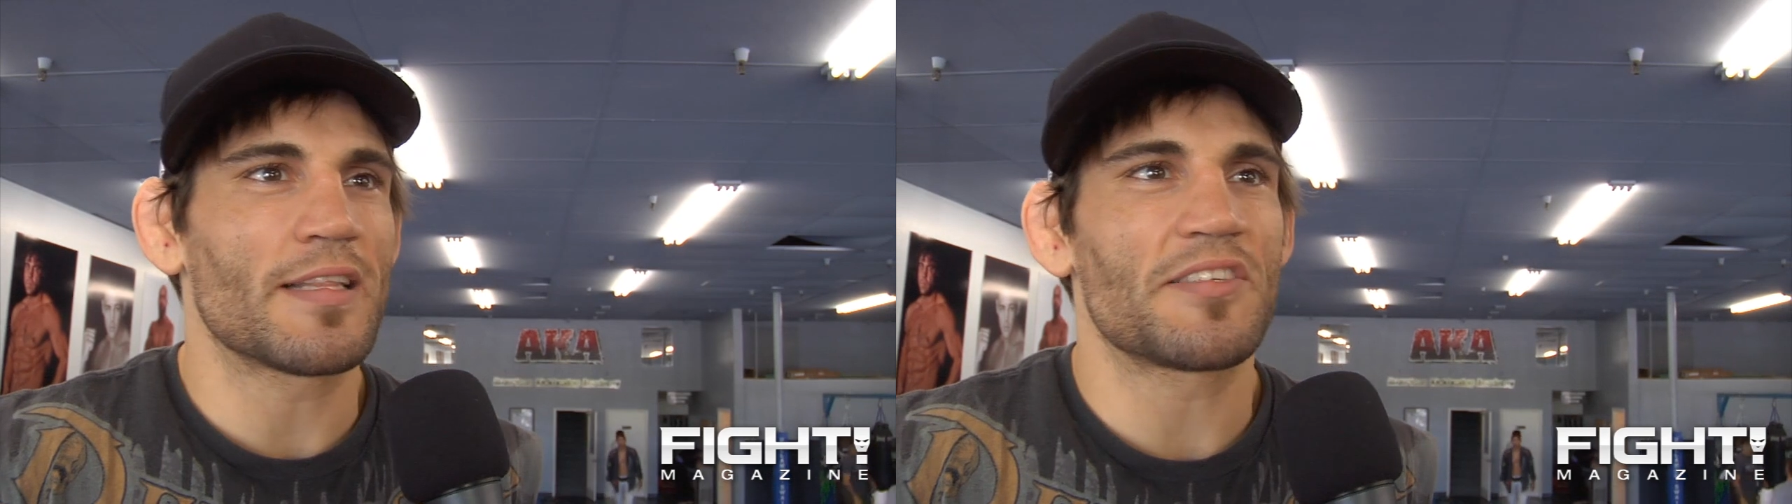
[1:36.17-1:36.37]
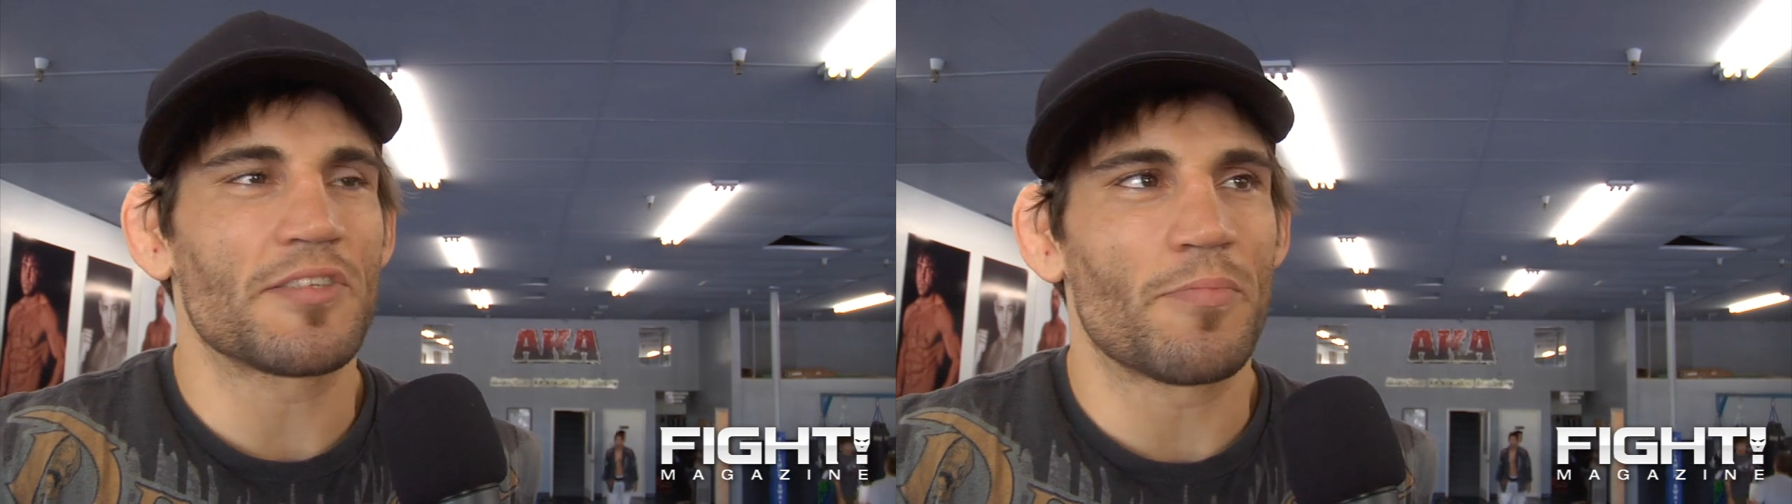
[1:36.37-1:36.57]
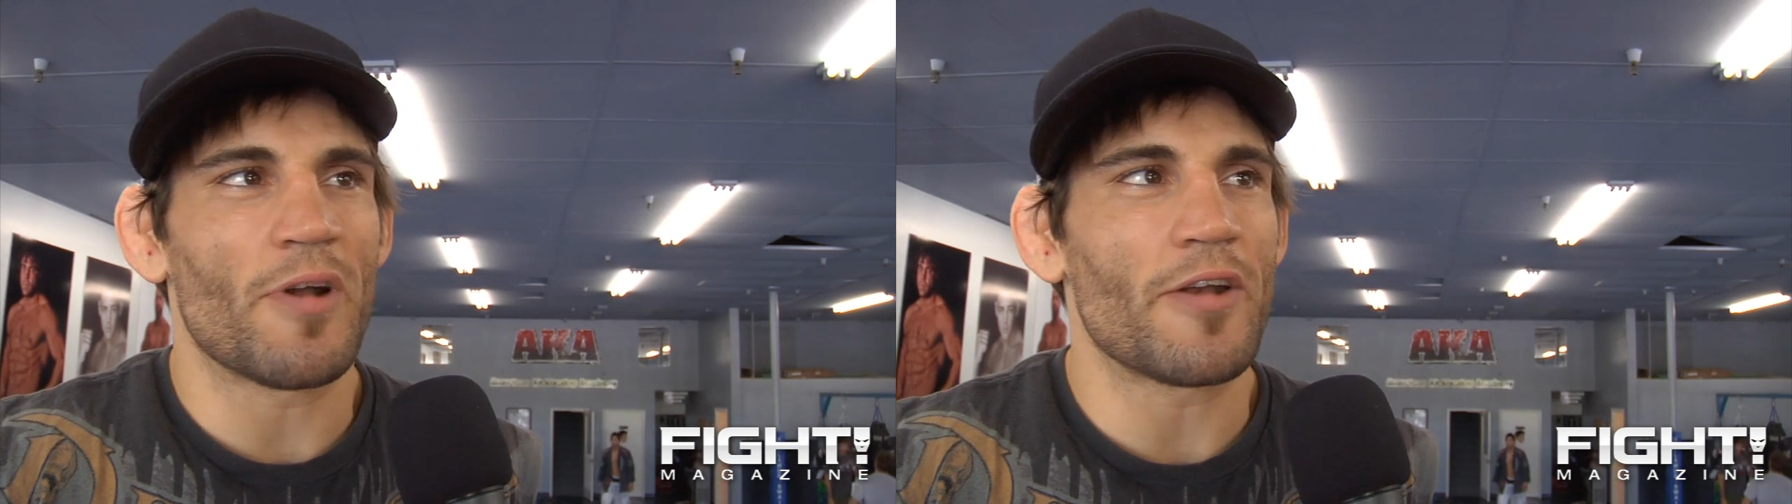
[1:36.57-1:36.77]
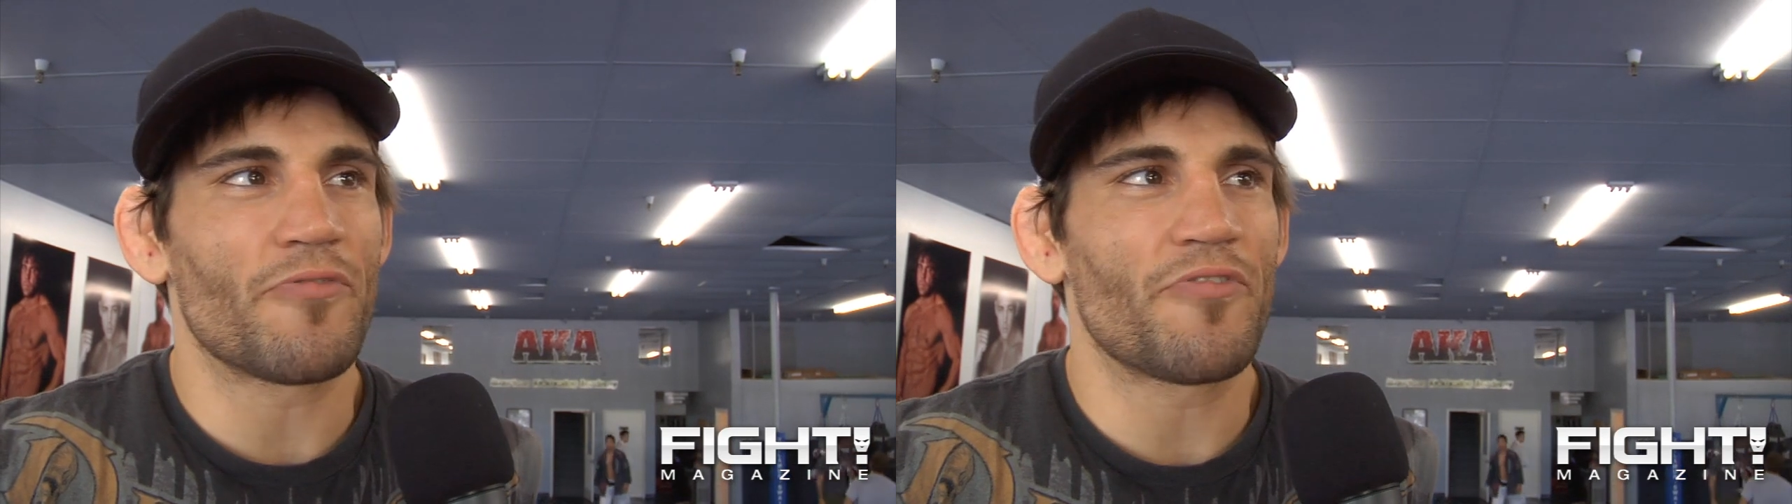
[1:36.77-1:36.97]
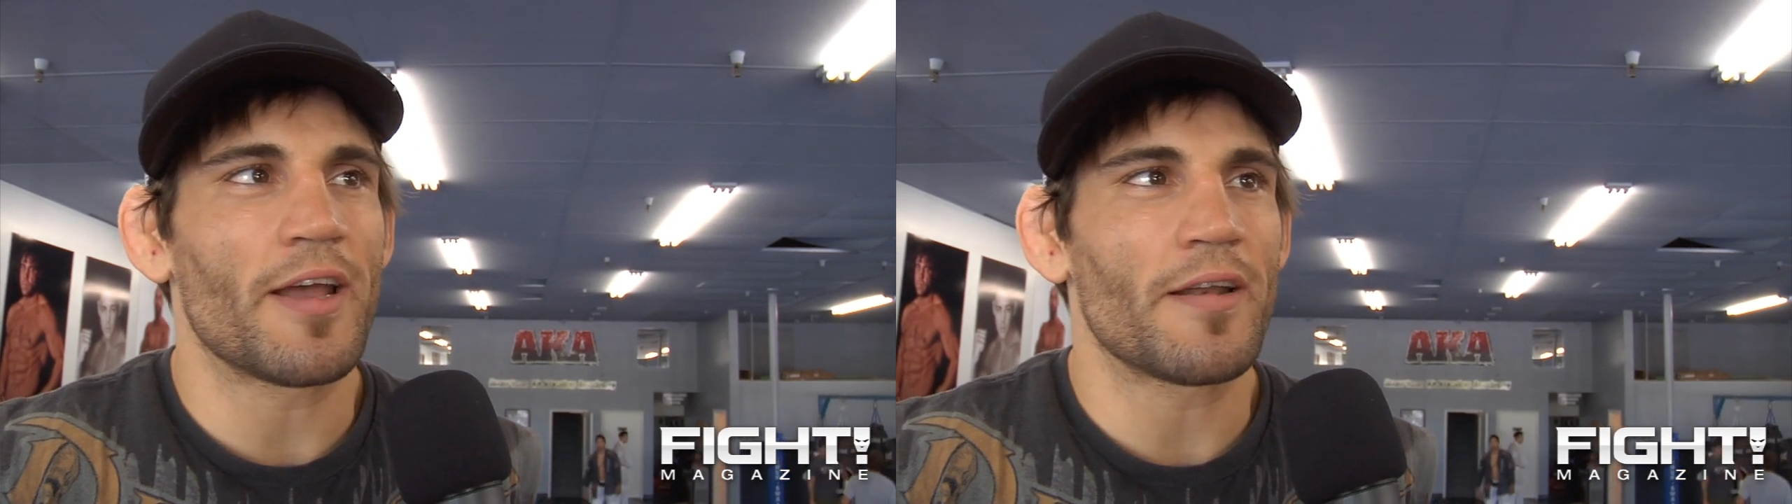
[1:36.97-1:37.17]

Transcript: at this as a brand new fight,